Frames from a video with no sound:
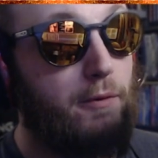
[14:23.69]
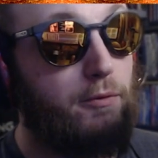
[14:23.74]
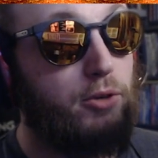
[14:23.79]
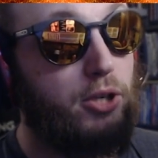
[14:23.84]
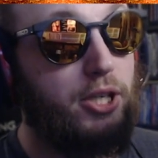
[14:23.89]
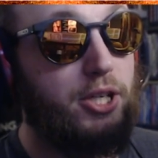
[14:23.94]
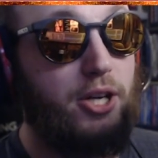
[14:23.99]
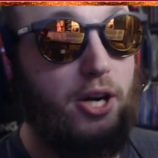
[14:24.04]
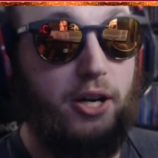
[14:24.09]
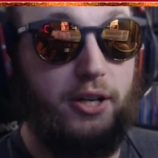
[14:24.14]

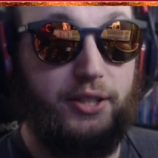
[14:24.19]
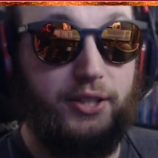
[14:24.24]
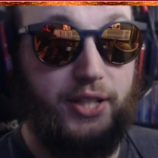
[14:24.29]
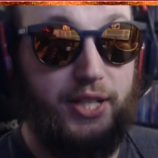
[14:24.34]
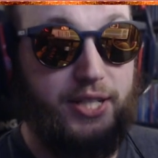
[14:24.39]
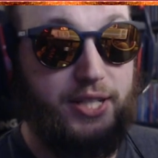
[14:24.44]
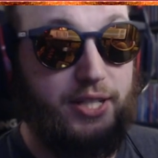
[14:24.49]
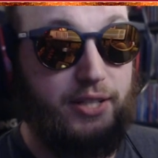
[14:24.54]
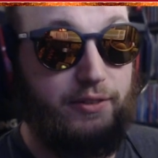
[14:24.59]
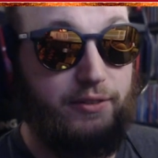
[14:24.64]

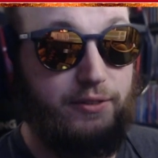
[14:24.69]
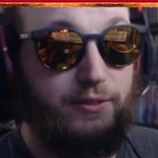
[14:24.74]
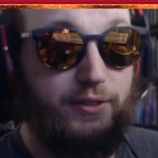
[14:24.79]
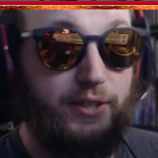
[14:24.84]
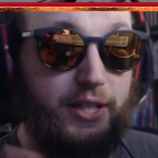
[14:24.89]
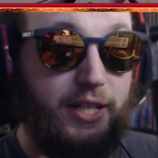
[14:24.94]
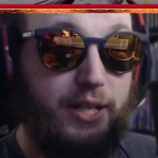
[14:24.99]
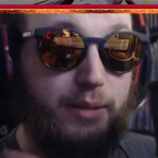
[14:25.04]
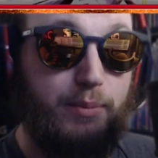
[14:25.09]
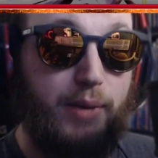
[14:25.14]
Regardless of
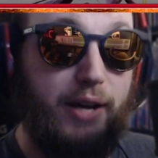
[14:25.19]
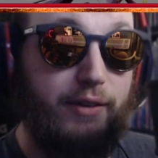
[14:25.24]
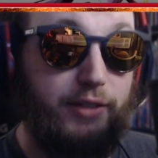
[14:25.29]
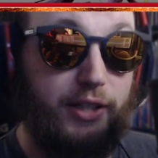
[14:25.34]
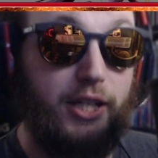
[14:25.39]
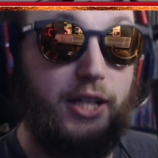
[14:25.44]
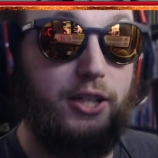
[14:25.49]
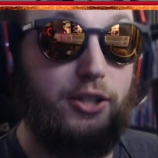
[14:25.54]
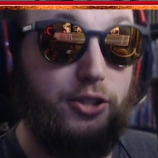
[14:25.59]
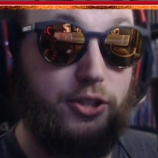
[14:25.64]
him
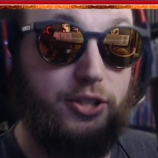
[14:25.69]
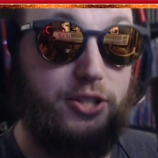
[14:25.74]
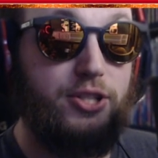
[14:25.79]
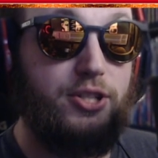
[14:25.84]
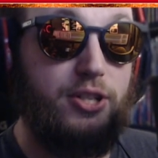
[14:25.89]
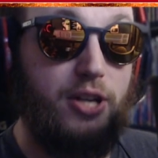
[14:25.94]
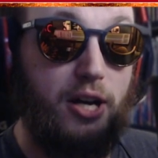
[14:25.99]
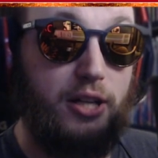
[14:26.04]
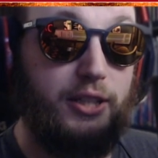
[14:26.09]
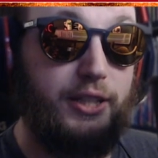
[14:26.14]
having a good
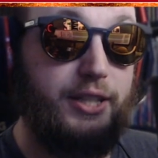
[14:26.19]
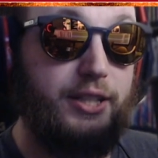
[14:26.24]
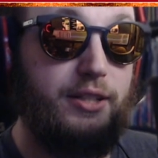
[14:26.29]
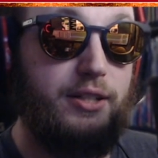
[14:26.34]
solid